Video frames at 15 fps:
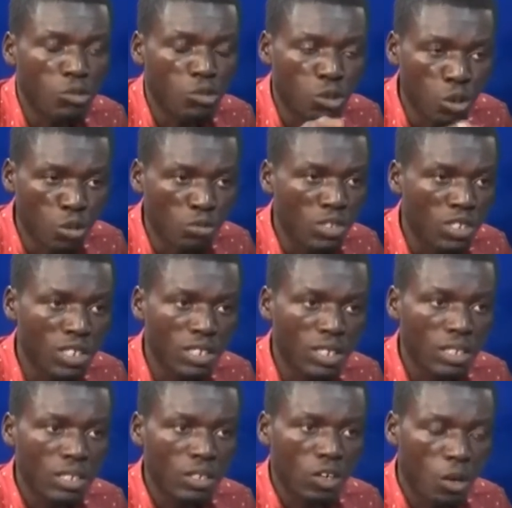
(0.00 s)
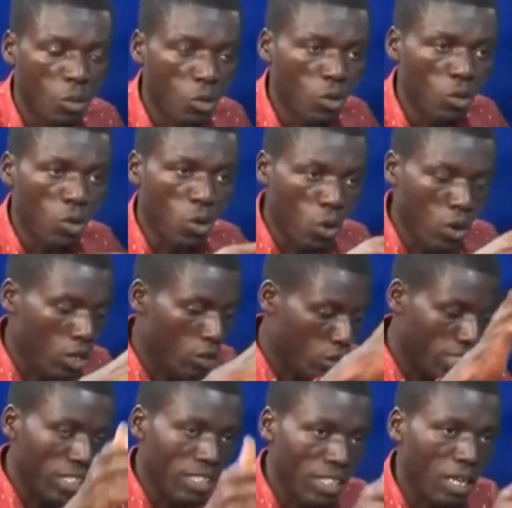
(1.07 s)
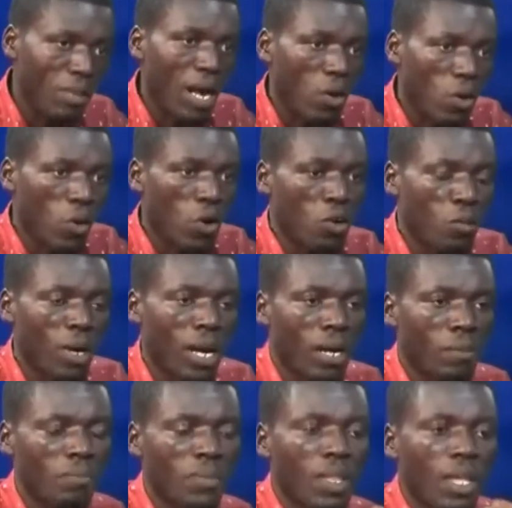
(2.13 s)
drones omo center back ho no ma